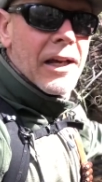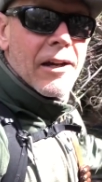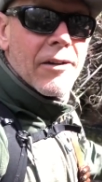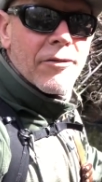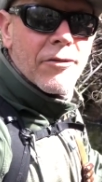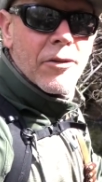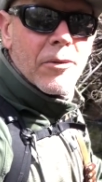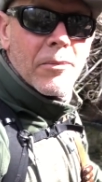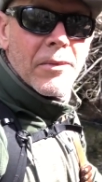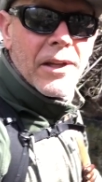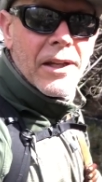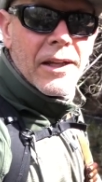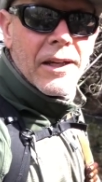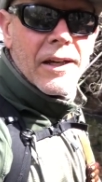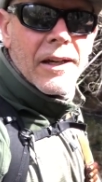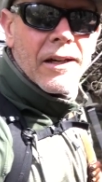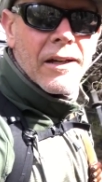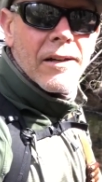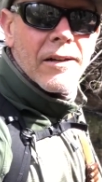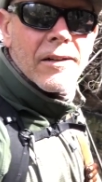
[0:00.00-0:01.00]
down from
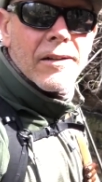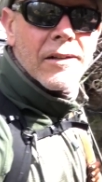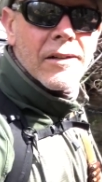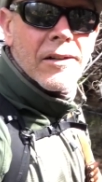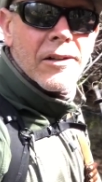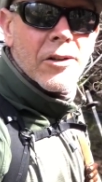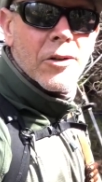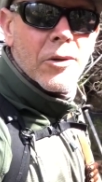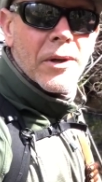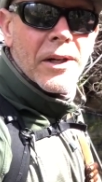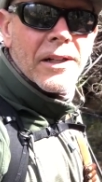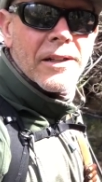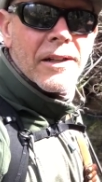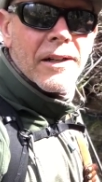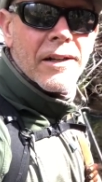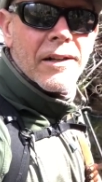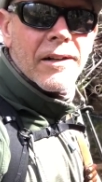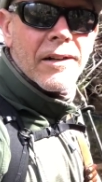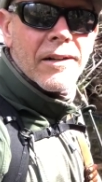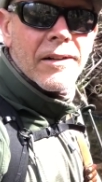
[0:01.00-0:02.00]
the creek
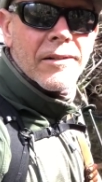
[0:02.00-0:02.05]
there.